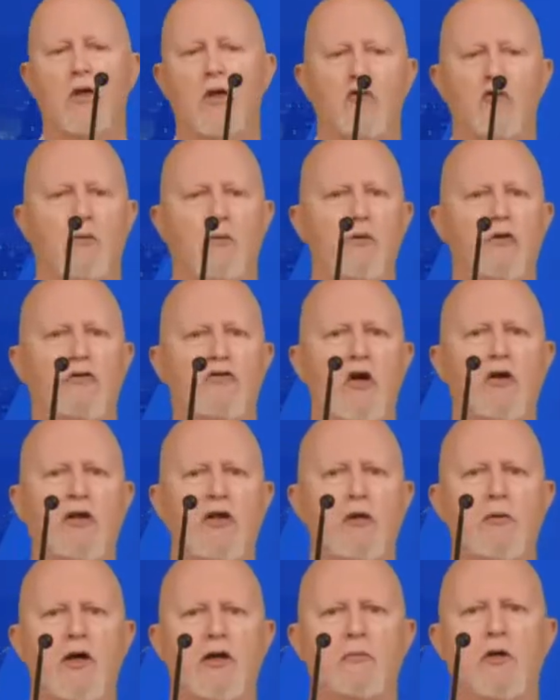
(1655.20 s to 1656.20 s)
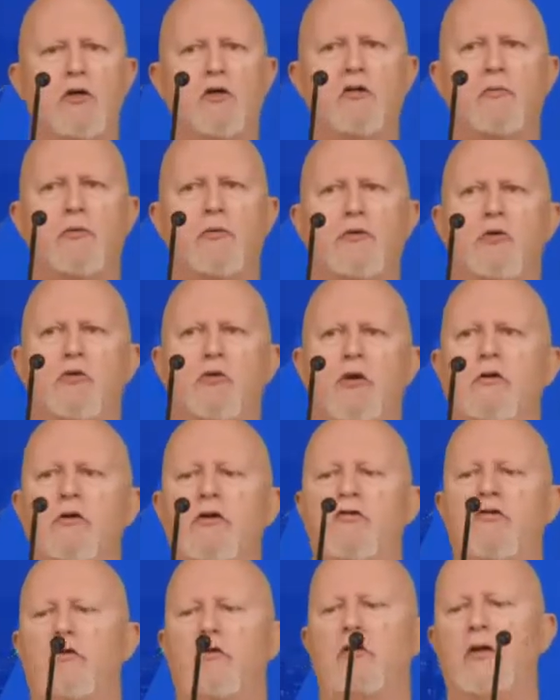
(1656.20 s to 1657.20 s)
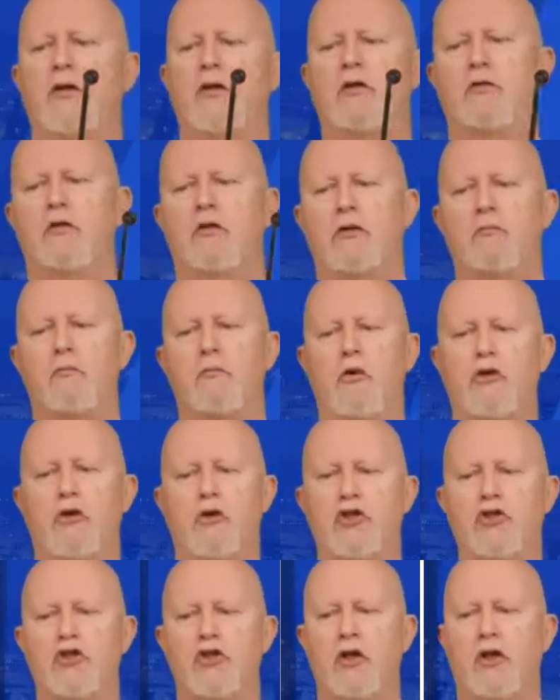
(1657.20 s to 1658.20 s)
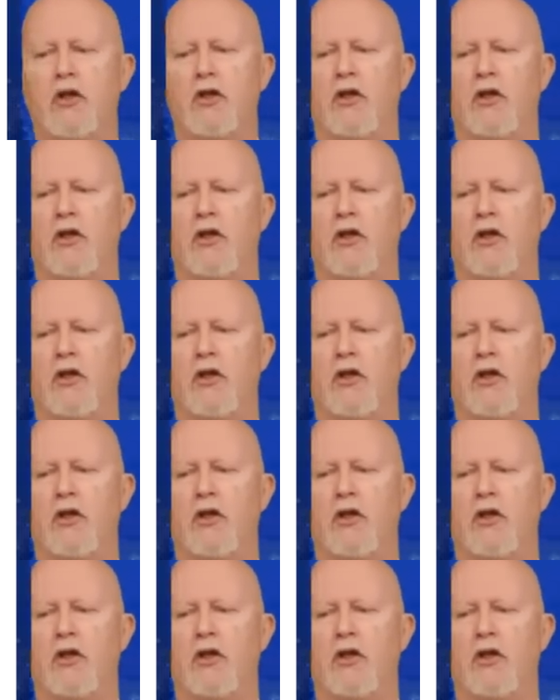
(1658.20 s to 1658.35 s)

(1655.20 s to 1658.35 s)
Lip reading: So we were talking about multiple queries earlier and merged